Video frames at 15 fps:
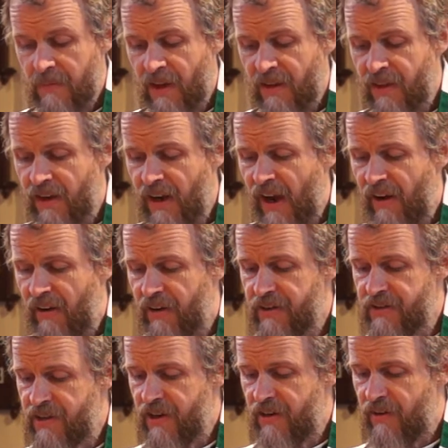Then Herod
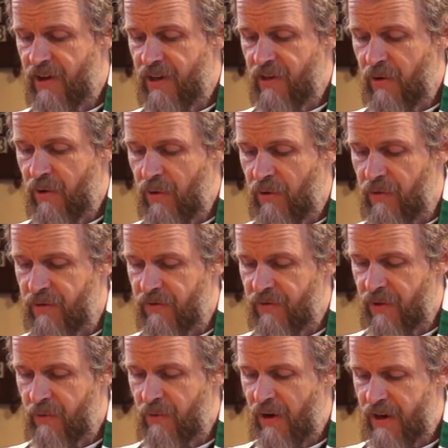secretly called for
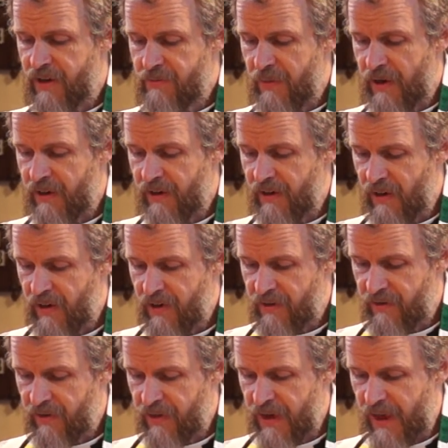the wise men and learned
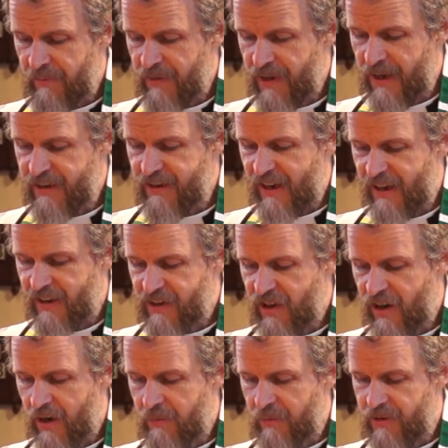from them the exact
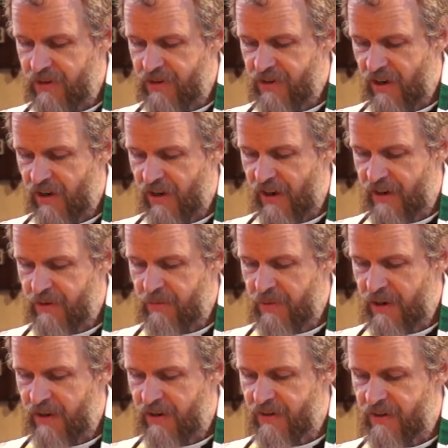time when the star had
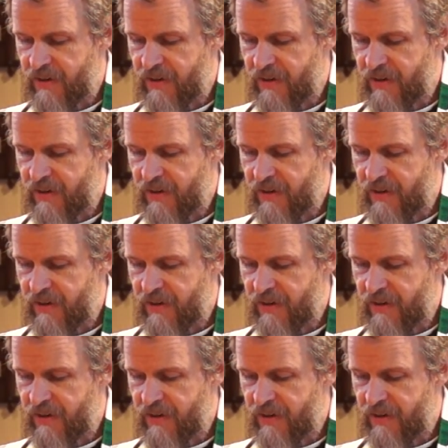appeared.